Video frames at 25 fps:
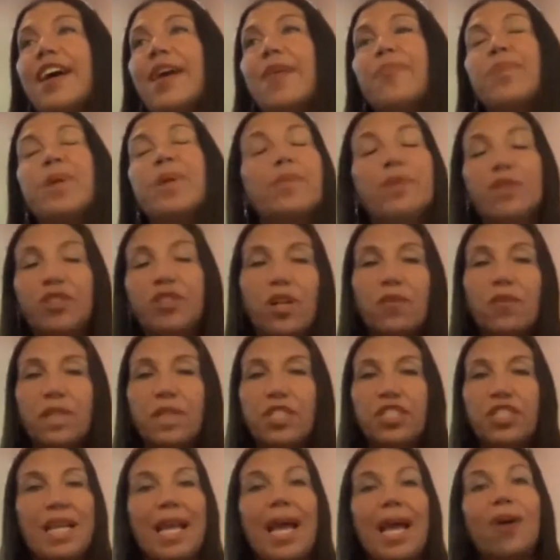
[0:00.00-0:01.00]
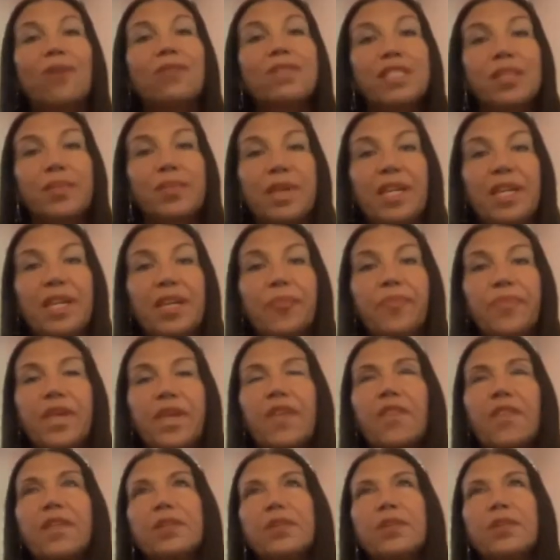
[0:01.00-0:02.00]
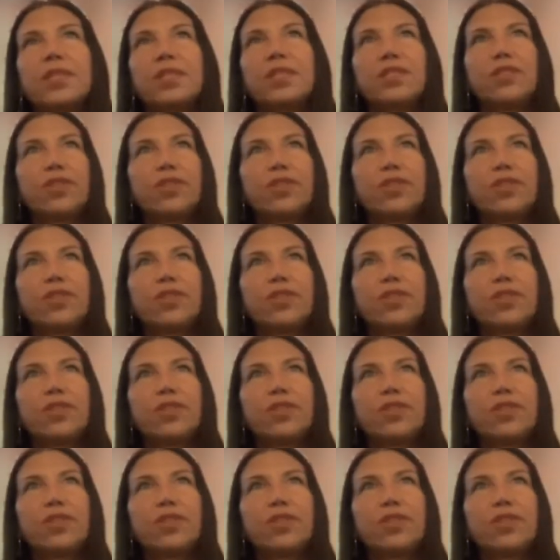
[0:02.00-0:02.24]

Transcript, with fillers: People started reaching out to me, and this was in